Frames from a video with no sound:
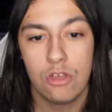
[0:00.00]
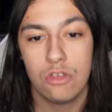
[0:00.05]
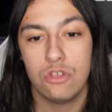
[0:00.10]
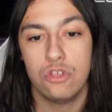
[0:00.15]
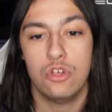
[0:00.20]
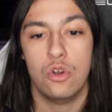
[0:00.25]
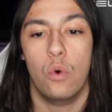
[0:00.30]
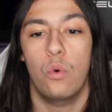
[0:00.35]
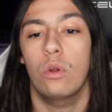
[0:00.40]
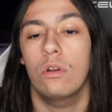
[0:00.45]

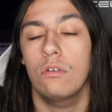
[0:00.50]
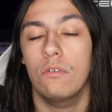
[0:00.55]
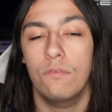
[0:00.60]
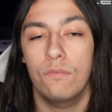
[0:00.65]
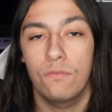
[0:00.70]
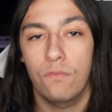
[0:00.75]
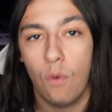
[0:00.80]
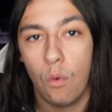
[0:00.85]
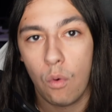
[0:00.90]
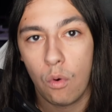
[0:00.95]
Jordan
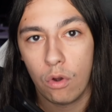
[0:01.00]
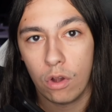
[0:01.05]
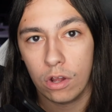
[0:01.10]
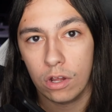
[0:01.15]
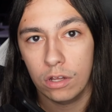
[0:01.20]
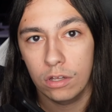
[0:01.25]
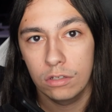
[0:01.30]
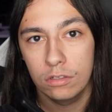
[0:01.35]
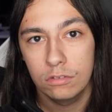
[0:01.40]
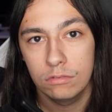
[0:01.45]

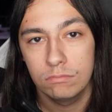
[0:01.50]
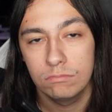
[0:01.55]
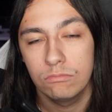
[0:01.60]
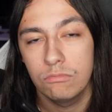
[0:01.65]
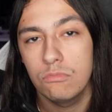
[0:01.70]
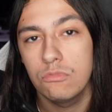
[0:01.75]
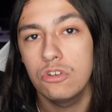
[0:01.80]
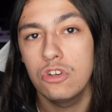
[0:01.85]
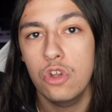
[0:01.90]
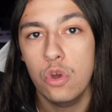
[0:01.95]
4
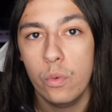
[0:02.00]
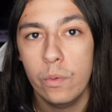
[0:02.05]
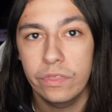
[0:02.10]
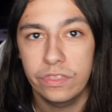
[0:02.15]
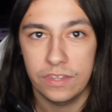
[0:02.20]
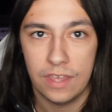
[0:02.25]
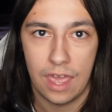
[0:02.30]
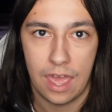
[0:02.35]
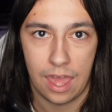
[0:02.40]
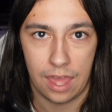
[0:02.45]
new with
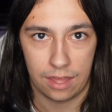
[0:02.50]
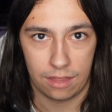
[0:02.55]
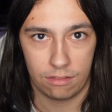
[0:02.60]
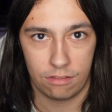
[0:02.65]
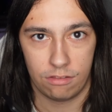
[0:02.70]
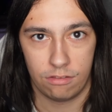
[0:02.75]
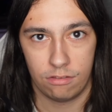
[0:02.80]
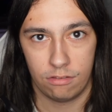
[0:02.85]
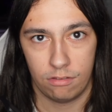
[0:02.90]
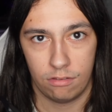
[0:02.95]

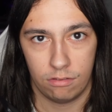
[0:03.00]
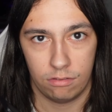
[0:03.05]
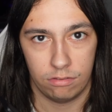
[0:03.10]
tags.